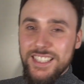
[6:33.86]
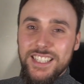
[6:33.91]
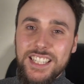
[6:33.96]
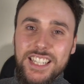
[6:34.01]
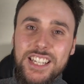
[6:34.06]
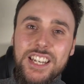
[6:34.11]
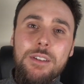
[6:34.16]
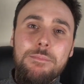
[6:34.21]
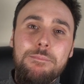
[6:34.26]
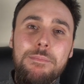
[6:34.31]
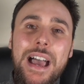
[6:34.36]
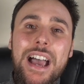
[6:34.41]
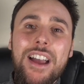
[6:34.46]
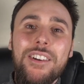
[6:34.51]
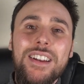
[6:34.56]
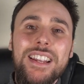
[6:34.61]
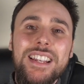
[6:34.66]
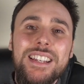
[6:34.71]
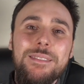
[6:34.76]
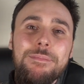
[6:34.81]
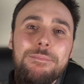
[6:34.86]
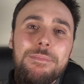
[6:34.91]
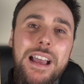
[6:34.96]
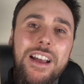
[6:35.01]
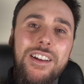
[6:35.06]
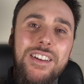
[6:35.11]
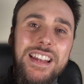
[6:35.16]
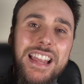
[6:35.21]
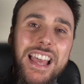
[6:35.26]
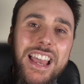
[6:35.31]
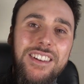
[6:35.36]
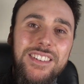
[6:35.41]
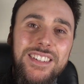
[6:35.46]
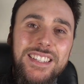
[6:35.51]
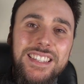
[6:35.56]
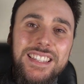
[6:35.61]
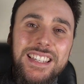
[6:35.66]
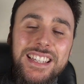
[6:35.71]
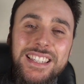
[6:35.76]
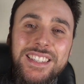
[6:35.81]
you know, Barry there
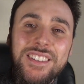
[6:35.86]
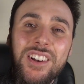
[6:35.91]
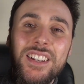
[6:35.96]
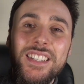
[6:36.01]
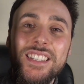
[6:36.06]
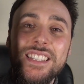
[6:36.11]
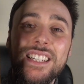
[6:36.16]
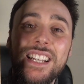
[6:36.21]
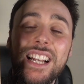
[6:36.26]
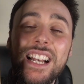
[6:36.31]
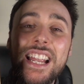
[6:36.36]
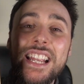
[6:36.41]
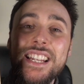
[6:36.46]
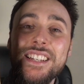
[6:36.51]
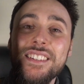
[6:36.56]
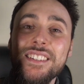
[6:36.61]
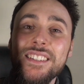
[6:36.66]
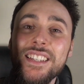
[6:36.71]
is nice and clean.